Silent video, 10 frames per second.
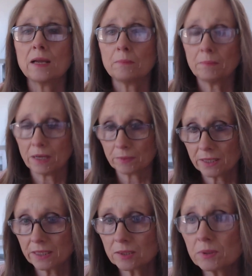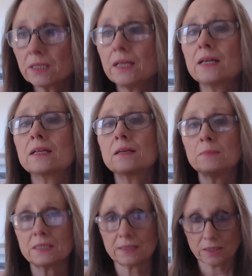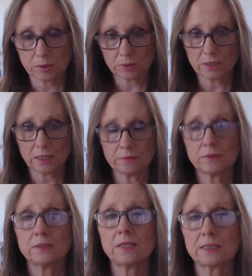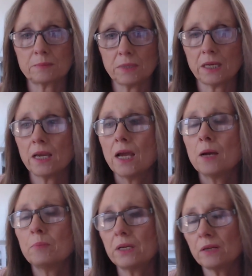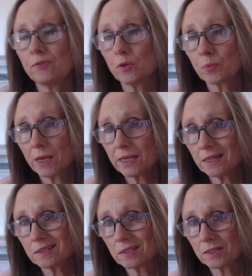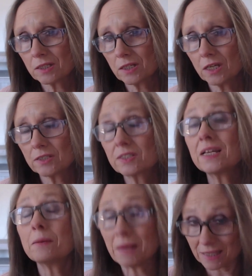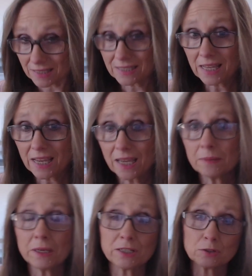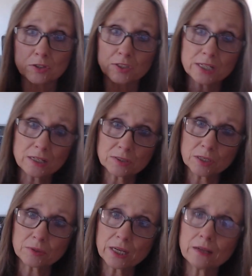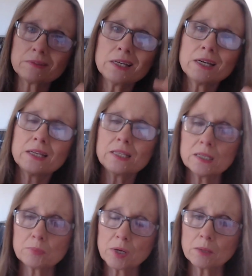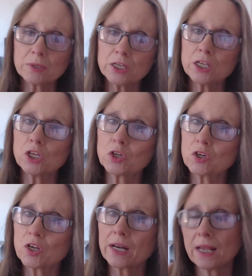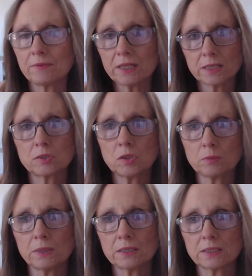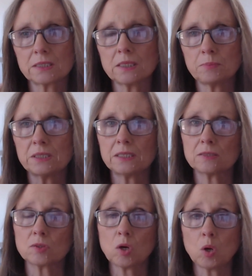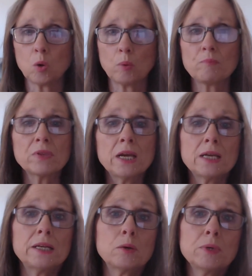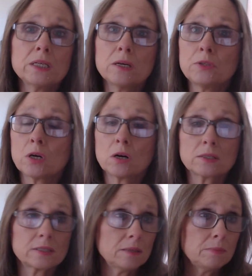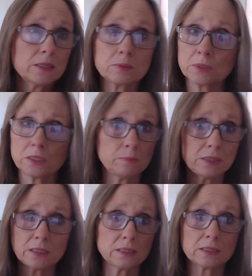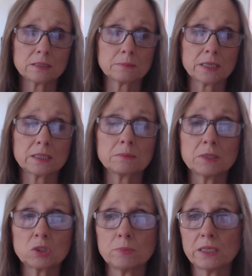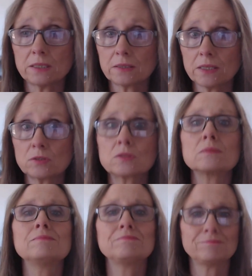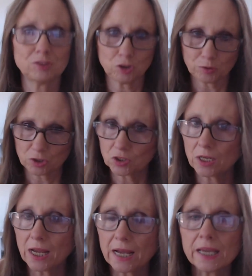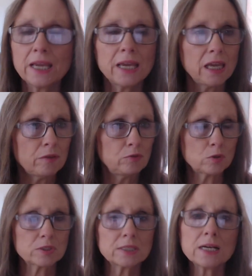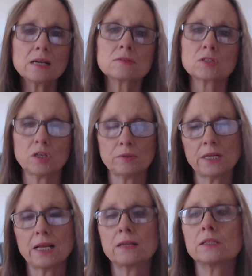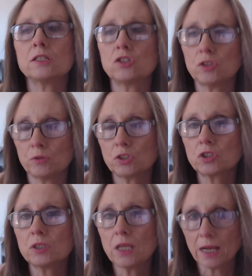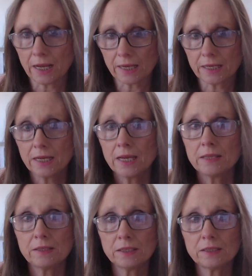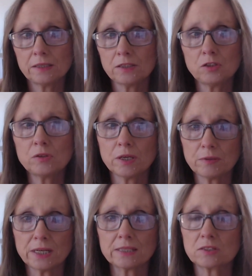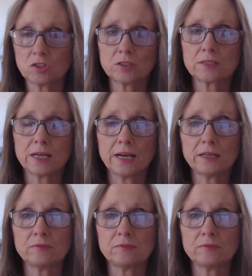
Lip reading: my rankings went down, my sales went down. That's me. But if your rankings stay about the same and your sales go down, then probably you're not having as good a month as TPT as a whole. Now we know there are some months when TPT doesn't make as much money as others, June and July. If your sales go down in June and July, then you know that's just kind of